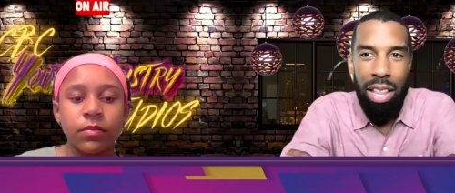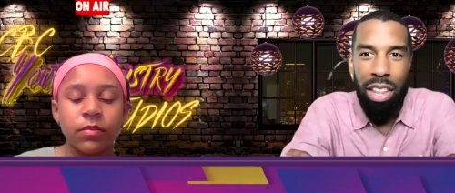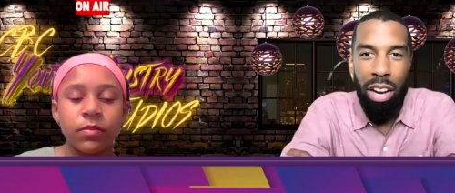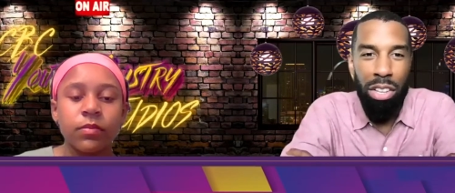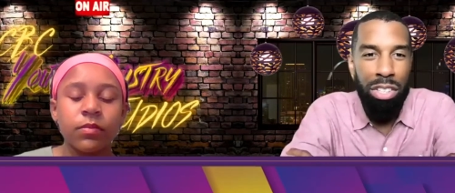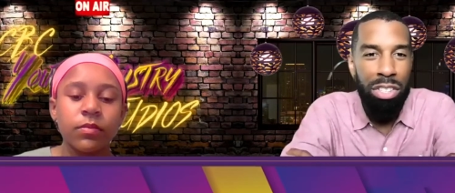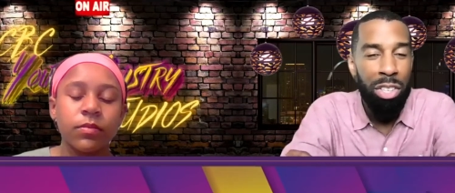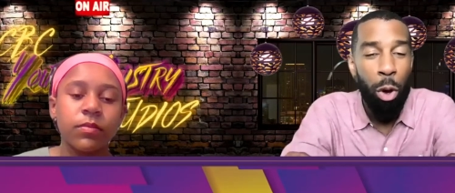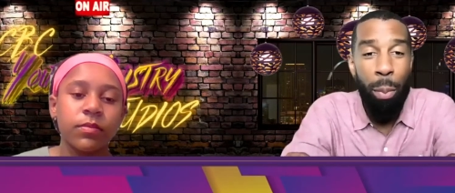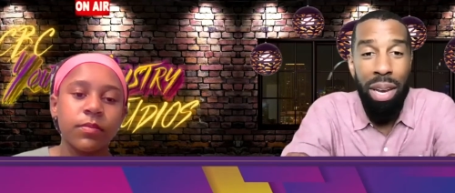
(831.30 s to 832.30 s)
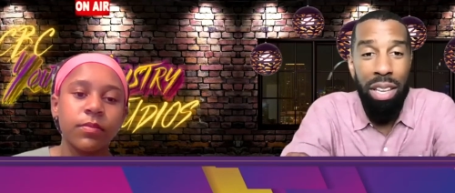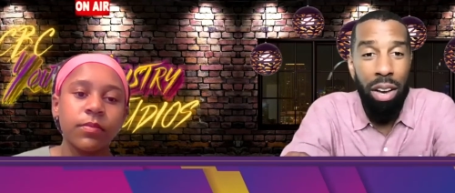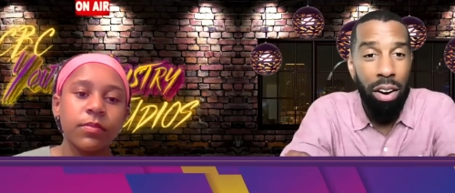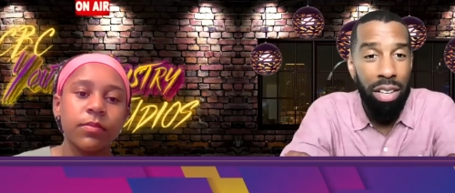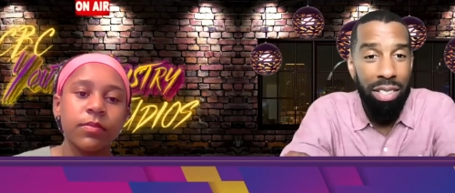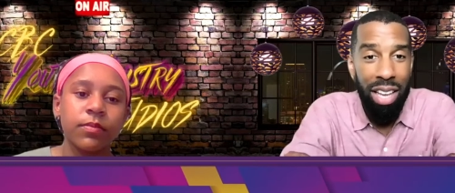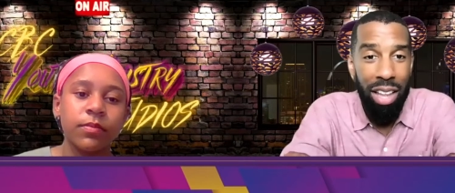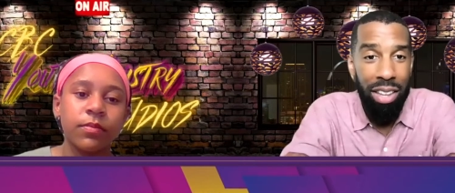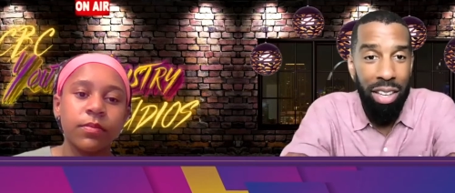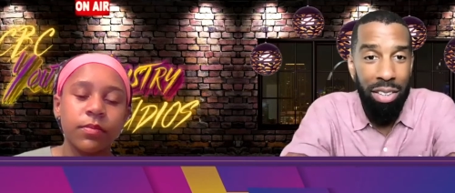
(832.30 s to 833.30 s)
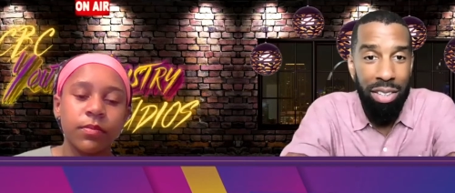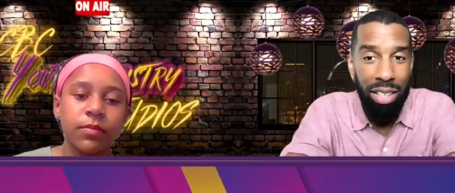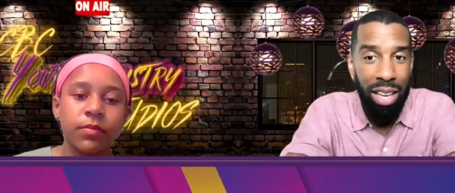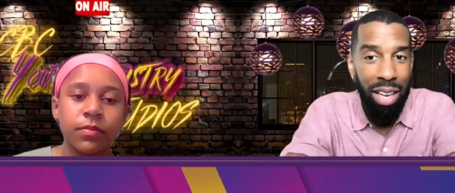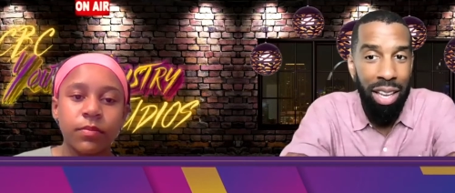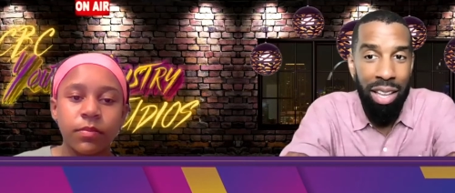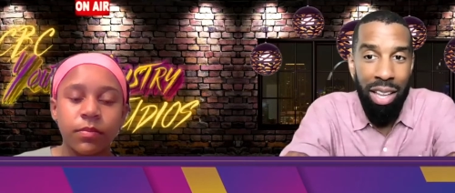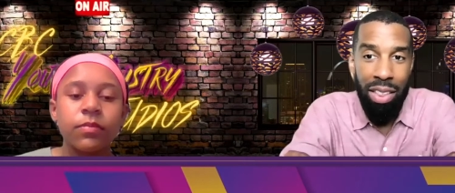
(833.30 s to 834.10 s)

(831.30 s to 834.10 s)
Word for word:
Speaker 1: There are so many artists out there today.